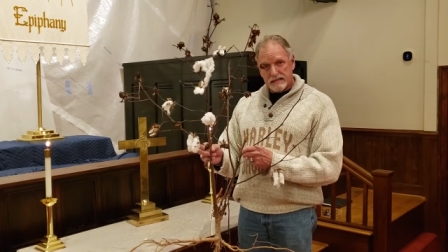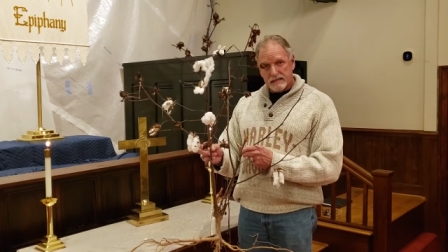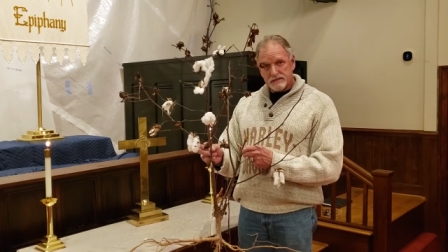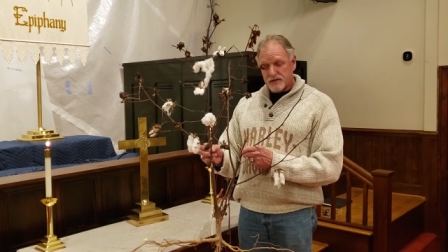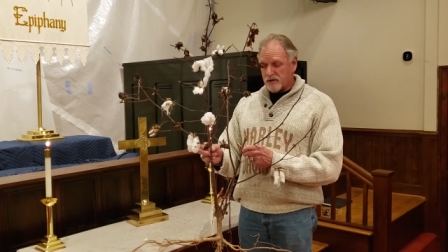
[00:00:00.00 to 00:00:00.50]

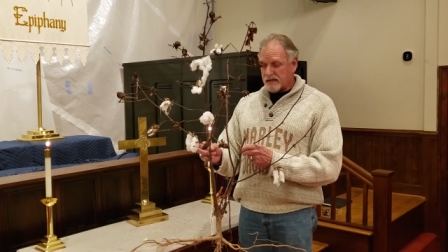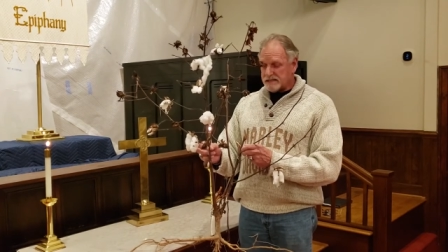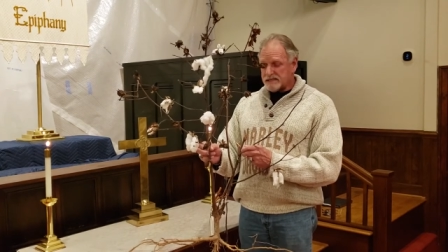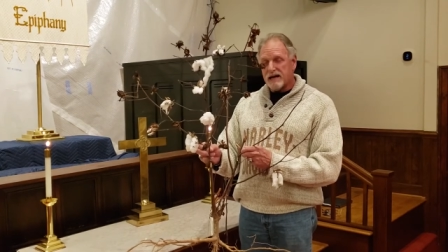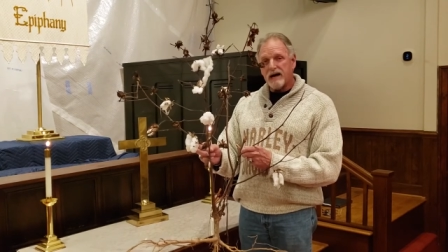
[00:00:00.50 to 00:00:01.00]
So
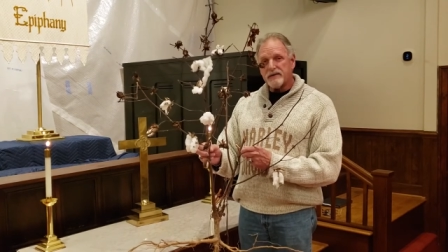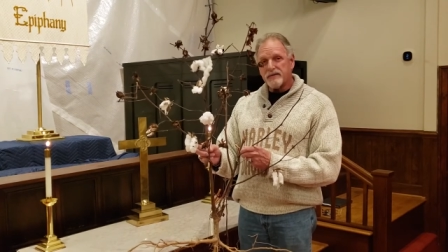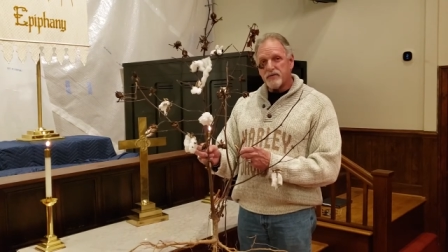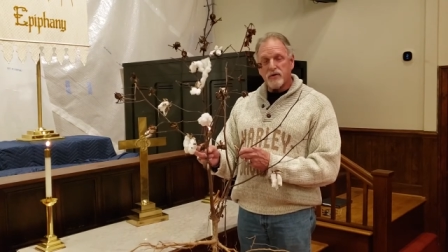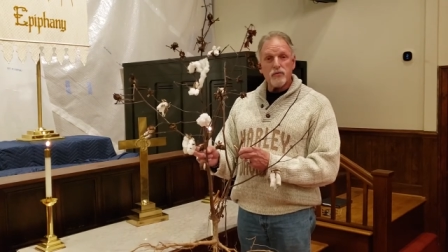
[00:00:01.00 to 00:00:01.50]
let's not
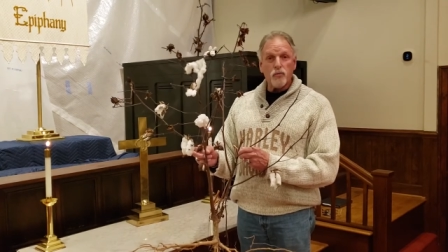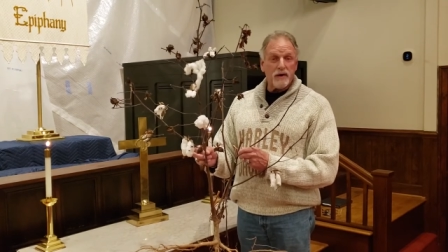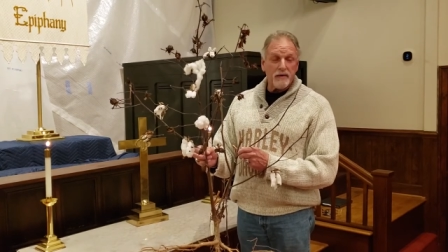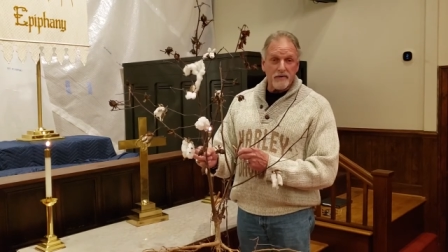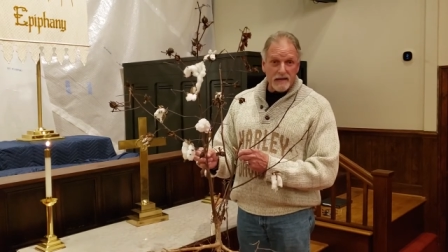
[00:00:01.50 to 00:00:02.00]
grow
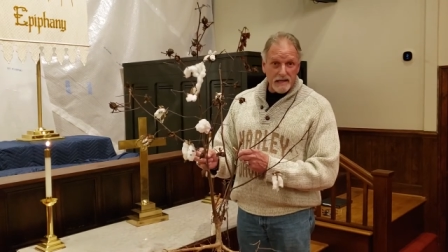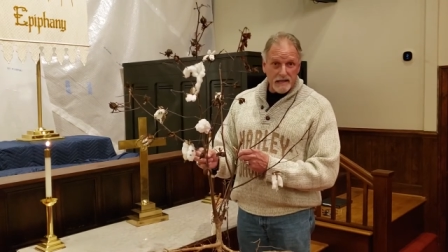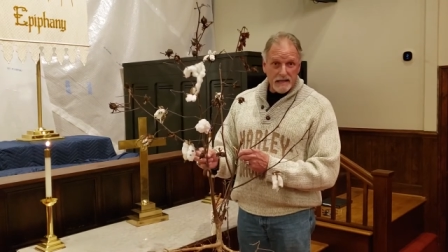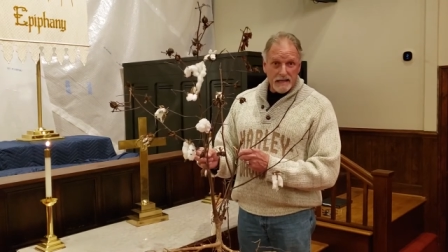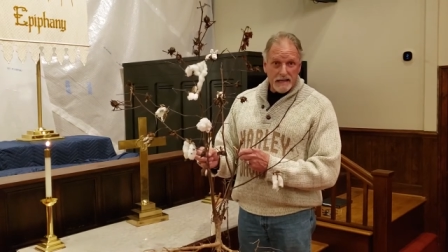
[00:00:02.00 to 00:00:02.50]
weary
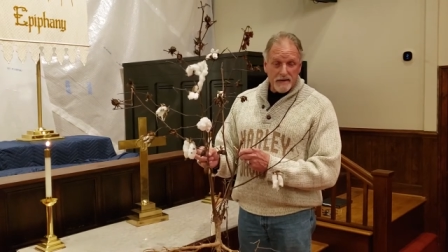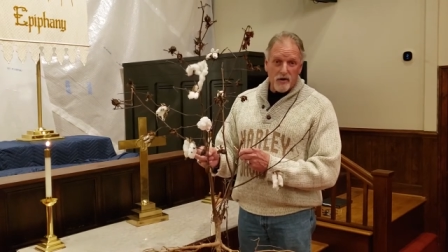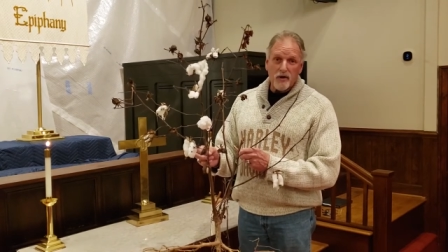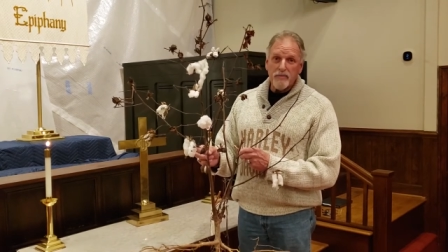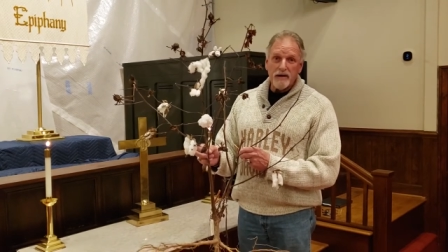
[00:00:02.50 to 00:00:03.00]

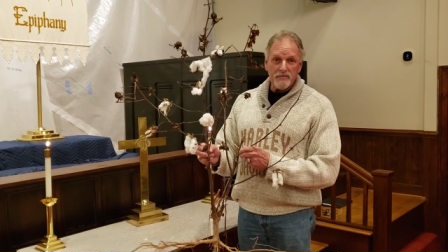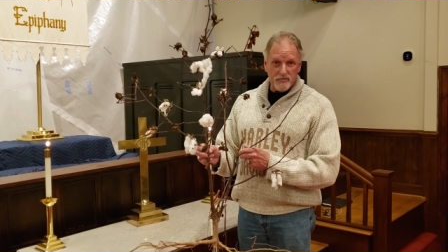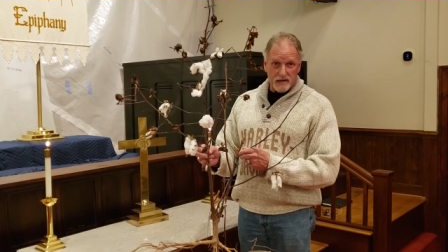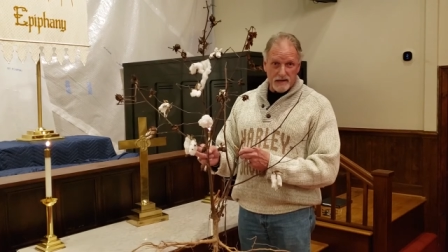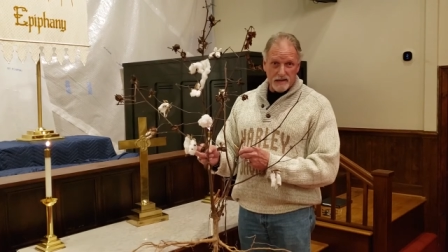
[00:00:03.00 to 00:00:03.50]
nor be
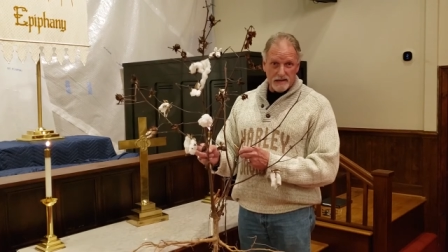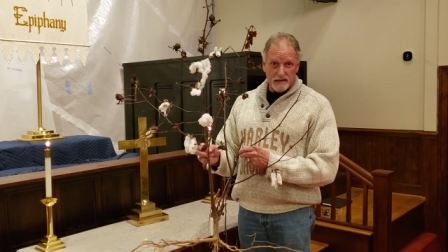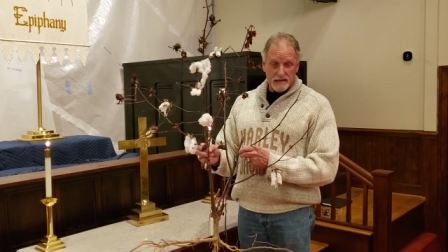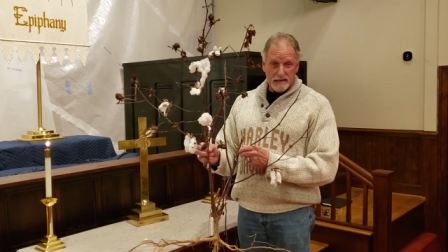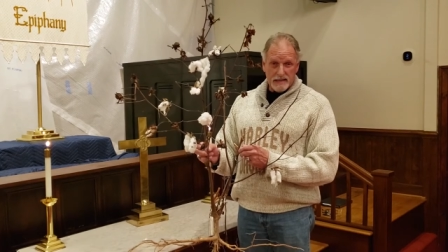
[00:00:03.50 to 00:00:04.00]
afraid,
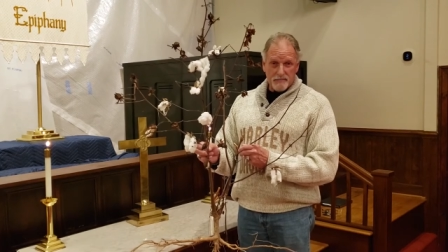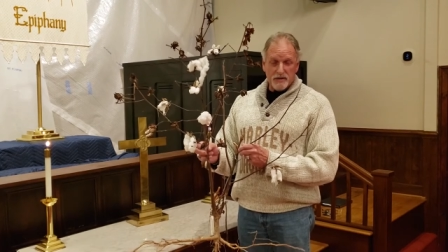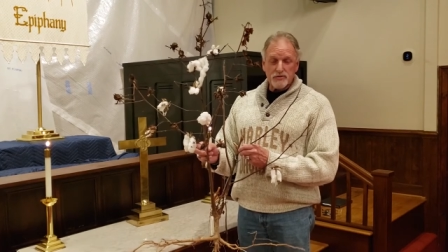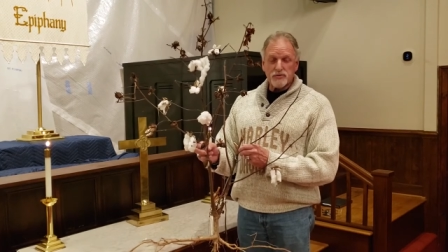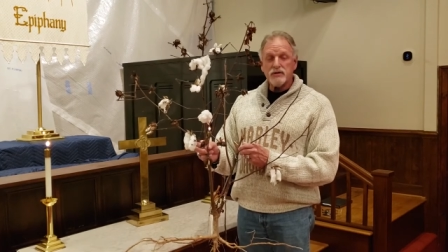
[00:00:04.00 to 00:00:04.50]

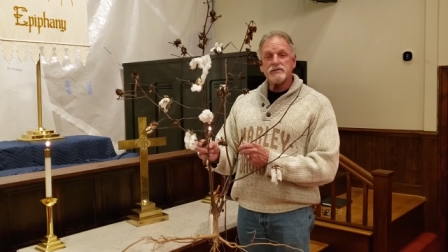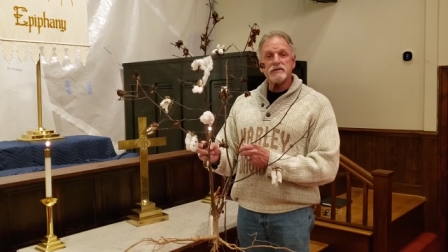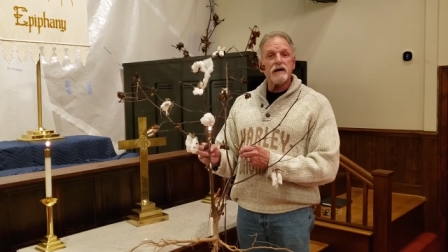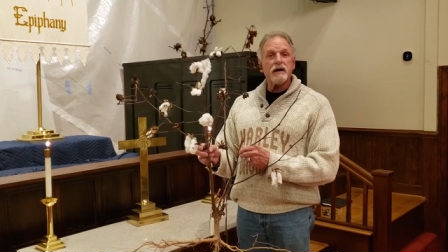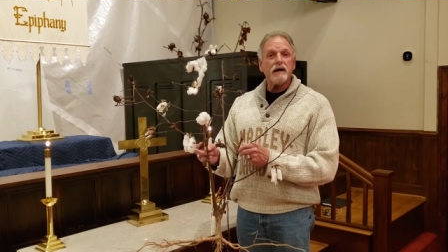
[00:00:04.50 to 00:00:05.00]
but trust
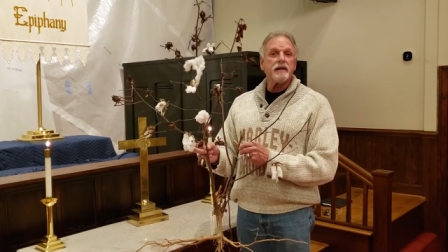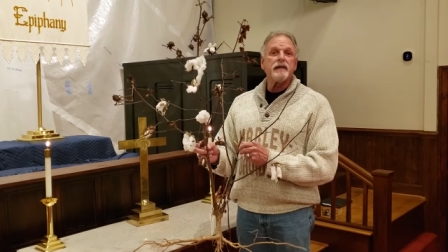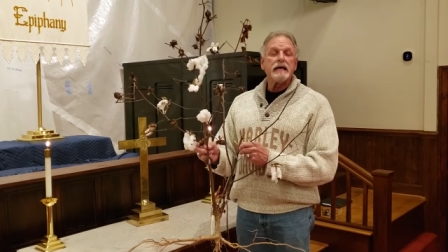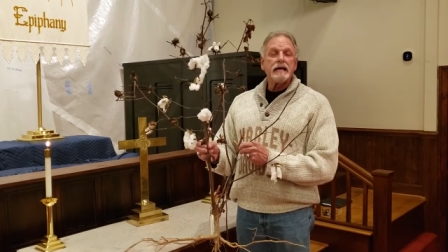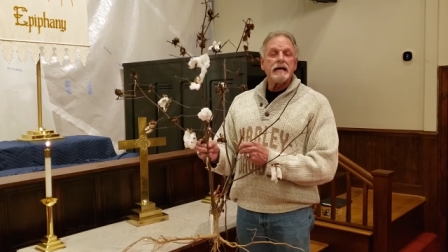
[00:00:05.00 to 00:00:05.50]
God
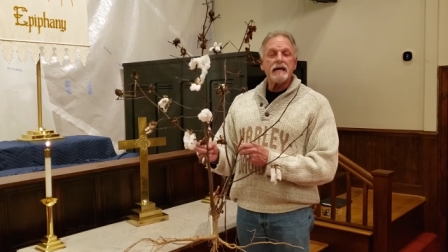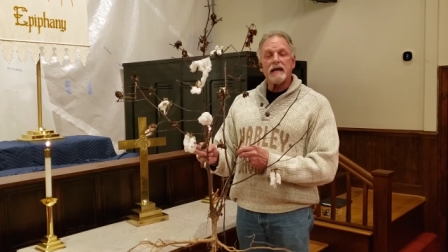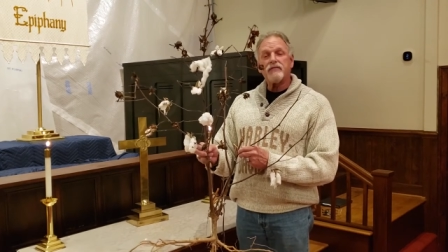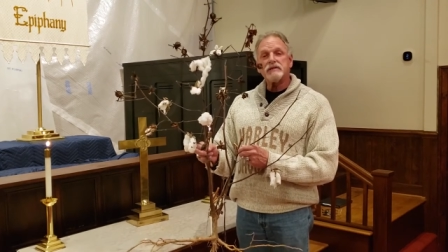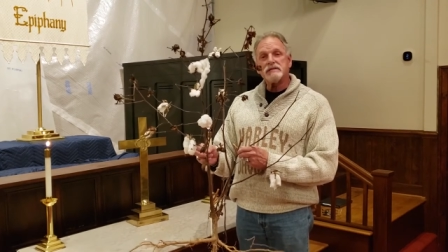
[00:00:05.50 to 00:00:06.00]
in
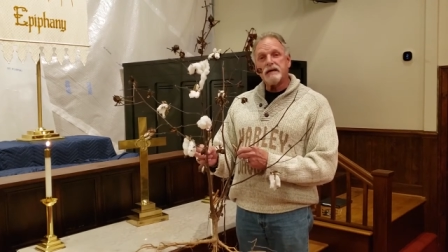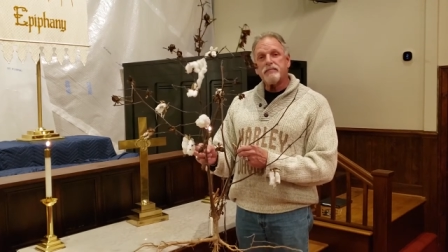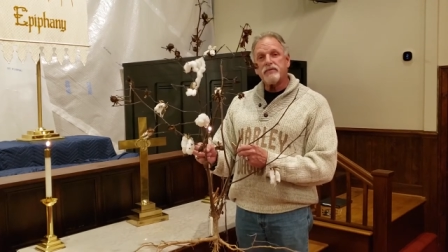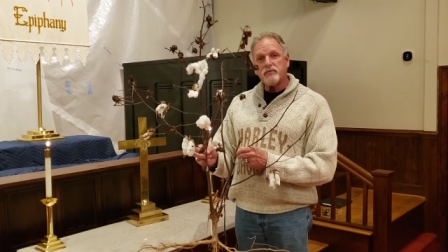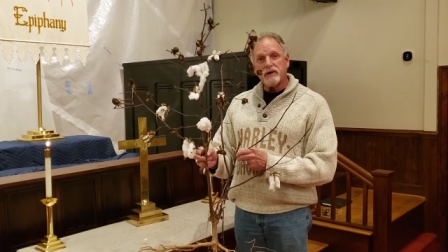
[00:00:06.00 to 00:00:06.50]
every step
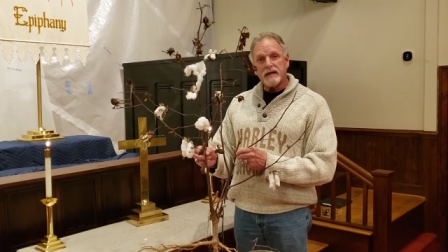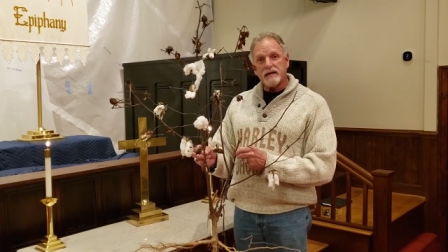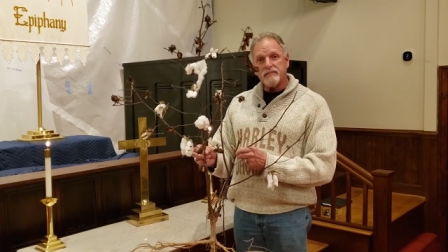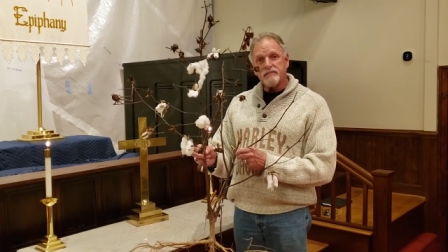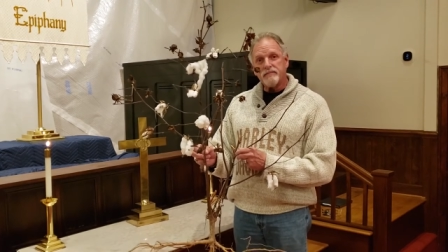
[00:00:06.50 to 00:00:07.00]
of the way,